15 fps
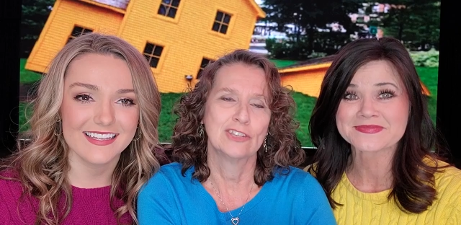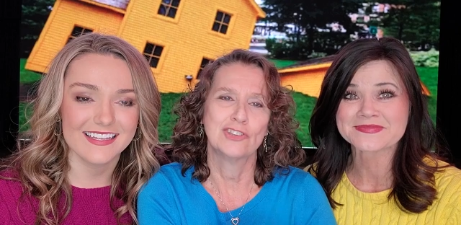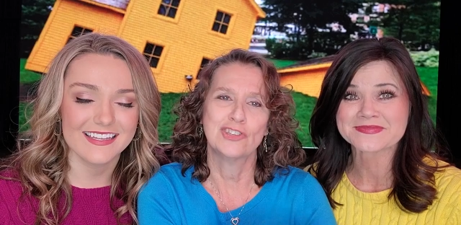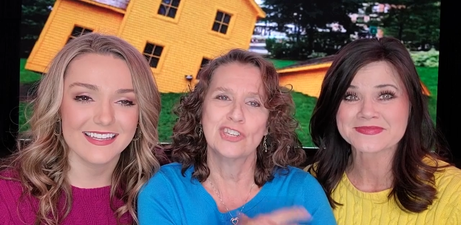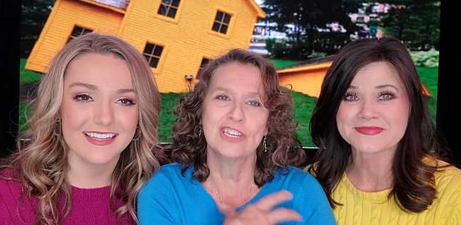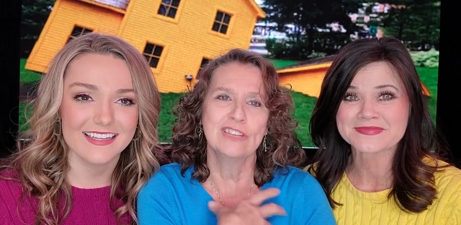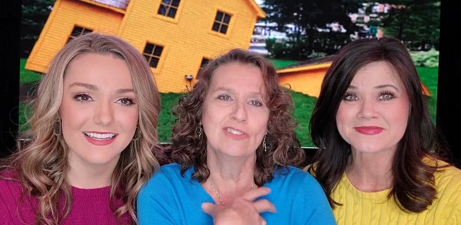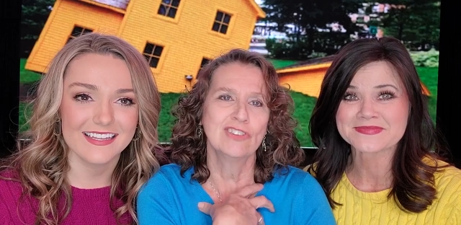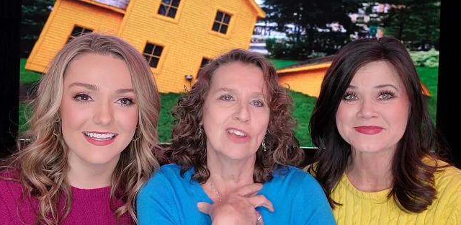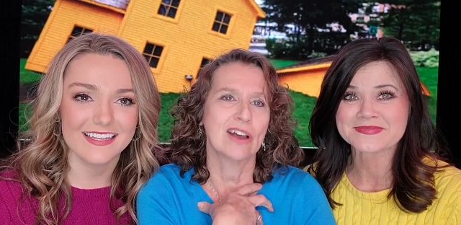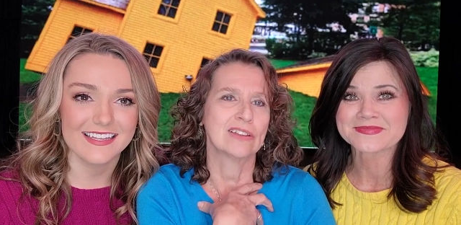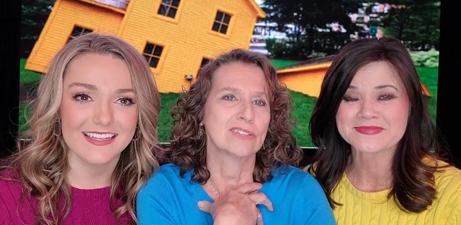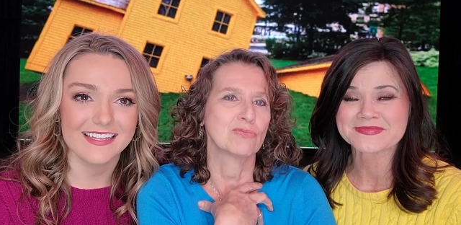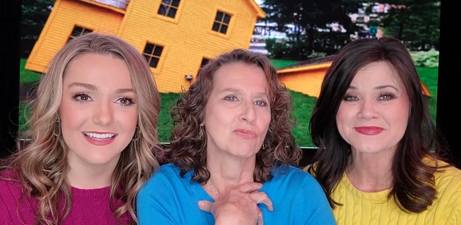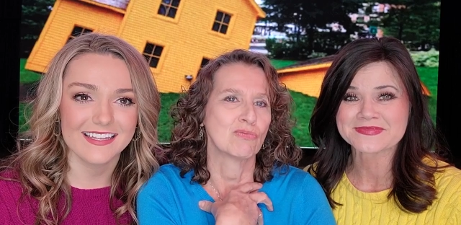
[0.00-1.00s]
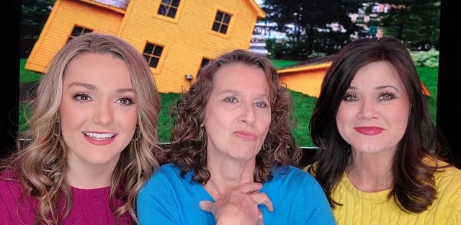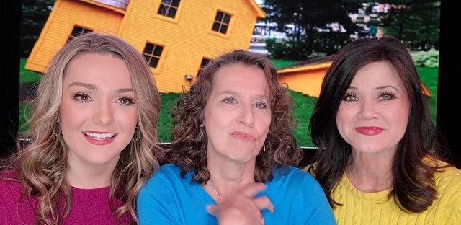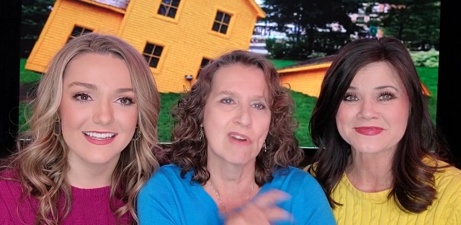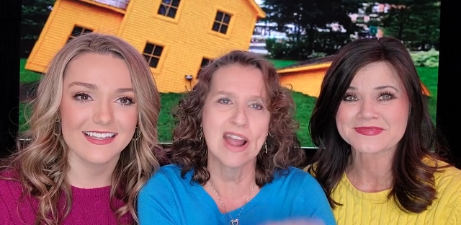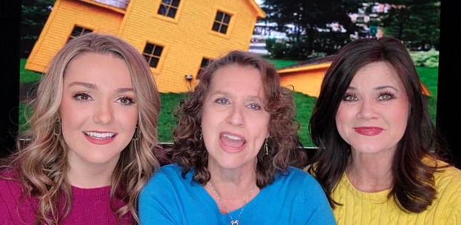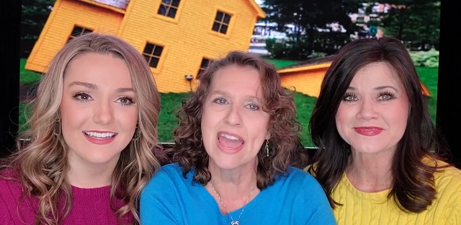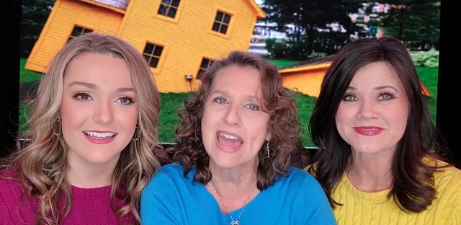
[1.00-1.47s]
Speaker 1: she just
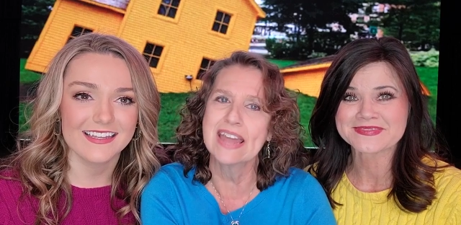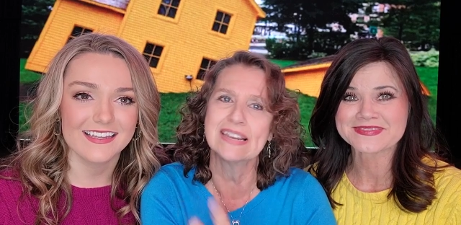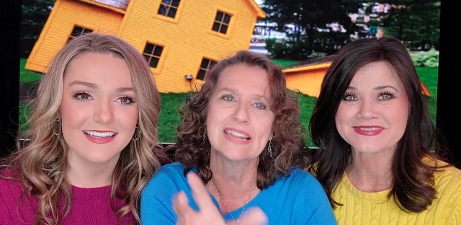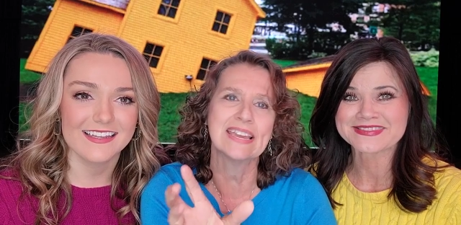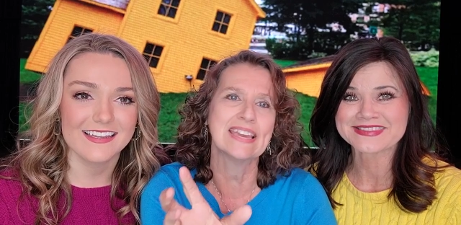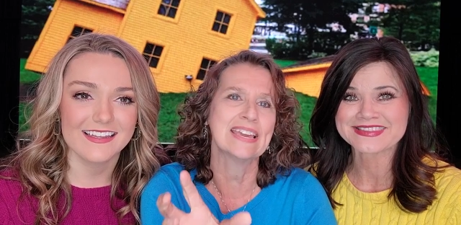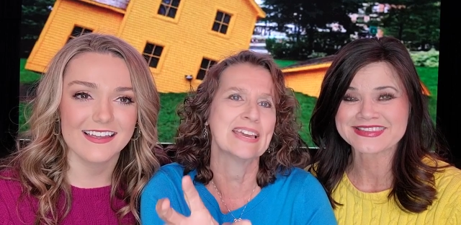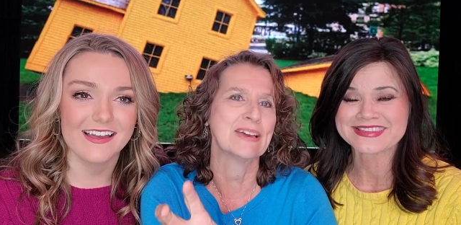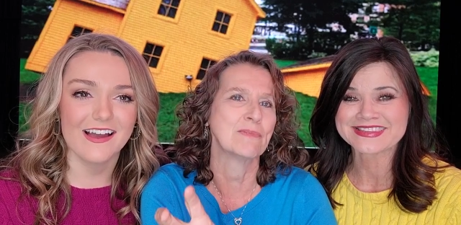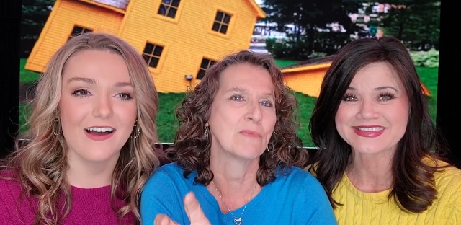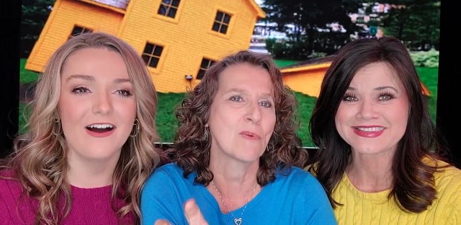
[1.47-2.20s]
ran to him,